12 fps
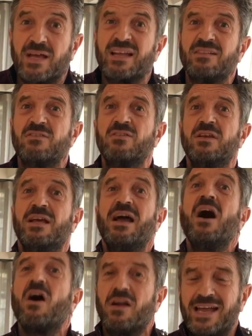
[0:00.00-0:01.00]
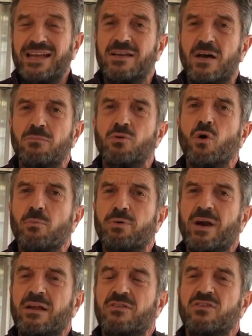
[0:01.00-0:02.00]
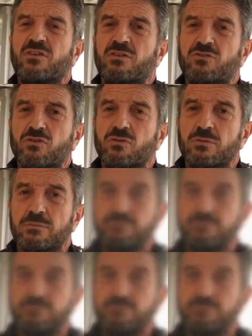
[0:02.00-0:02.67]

and I'll end up not practicing at all.